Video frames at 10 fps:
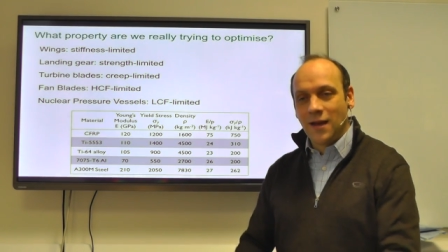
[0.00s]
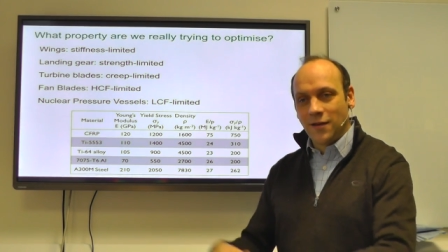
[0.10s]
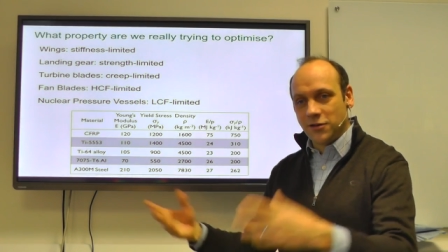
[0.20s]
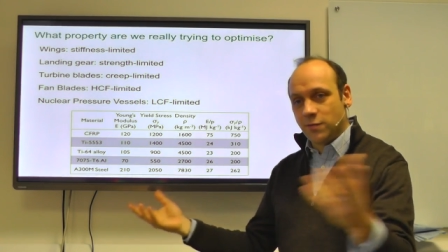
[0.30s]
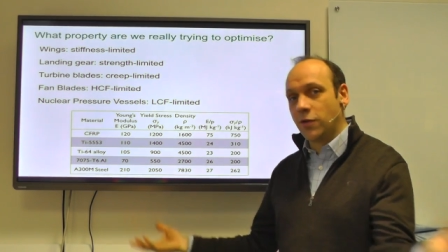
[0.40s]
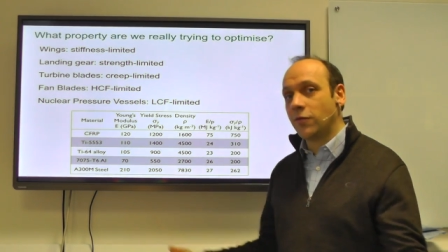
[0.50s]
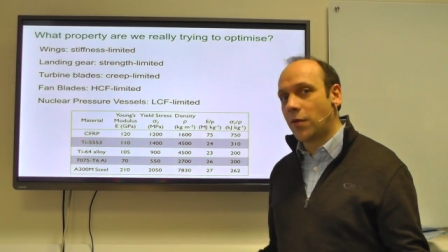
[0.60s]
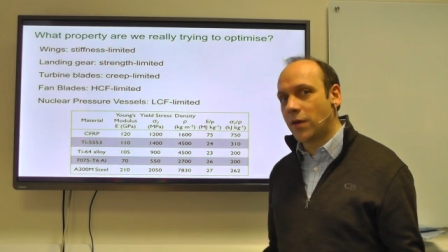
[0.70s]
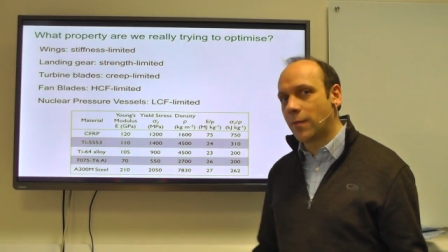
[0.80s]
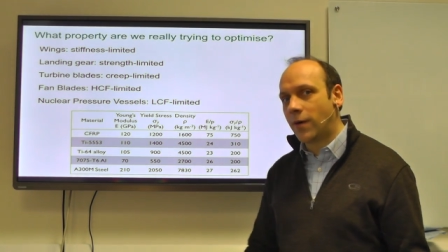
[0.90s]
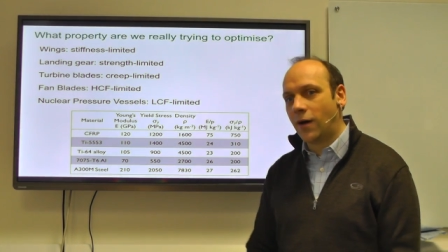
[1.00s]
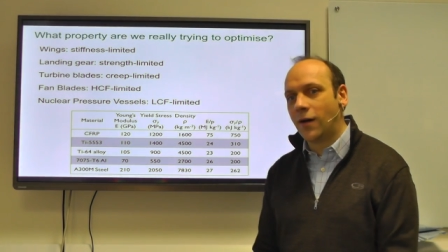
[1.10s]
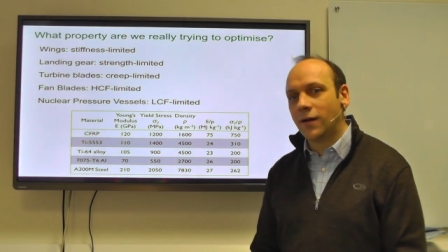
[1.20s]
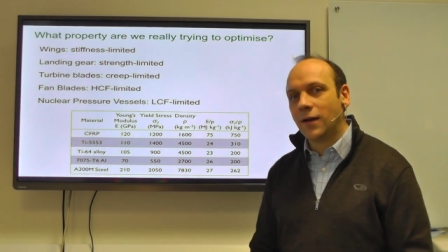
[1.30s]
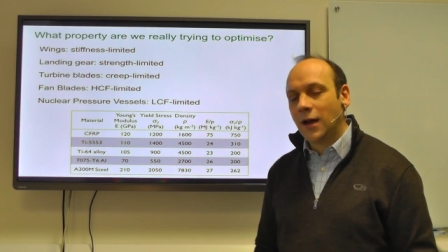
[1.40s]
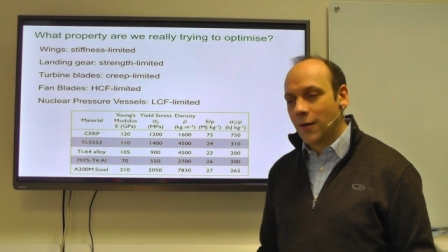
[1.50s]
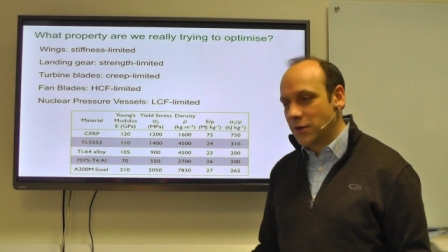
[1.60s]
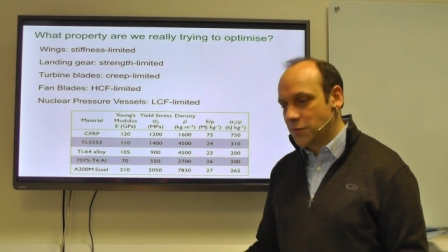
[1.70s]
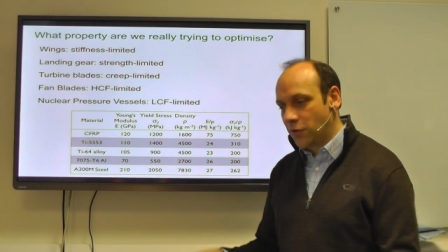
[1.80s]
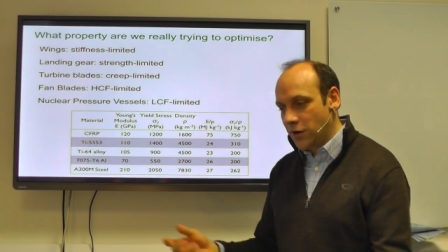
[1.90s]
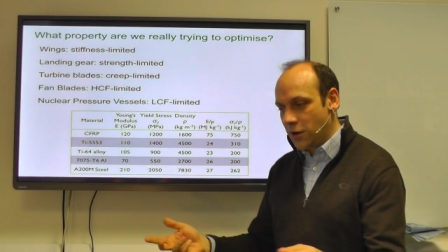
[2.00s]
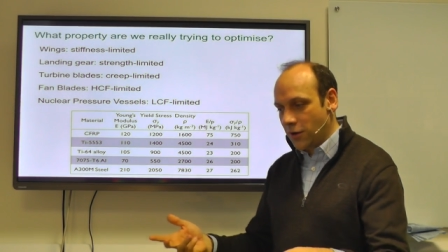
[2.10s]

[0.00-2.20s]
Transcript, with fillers: They just pull the thing apart. At which point, you